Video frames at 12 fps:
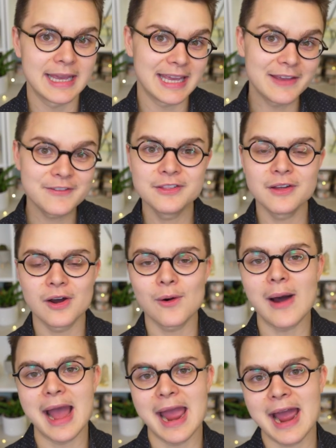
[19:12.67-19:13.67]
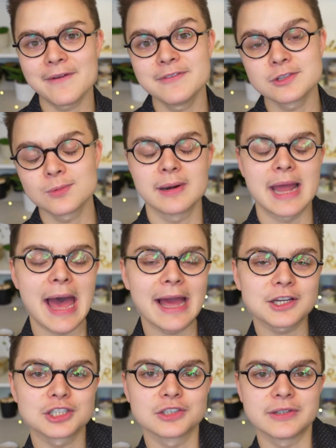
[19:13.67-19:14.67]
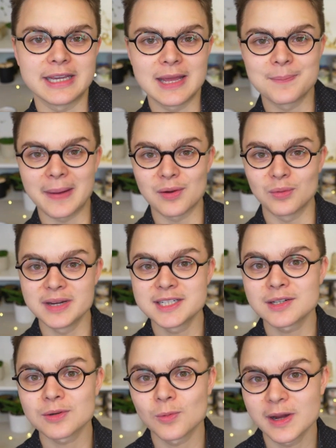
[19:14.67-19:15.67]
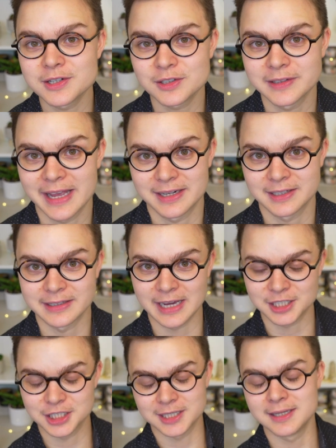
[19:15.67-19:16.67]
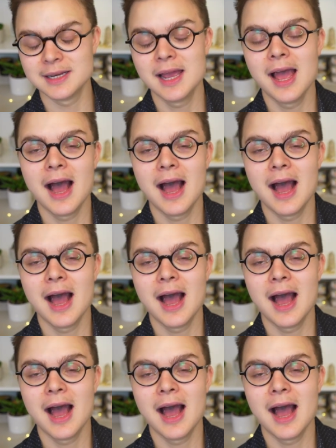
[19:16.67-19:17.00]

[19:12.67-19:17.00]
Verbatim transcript: even though I have this one actually in my Winter Wonderland collection.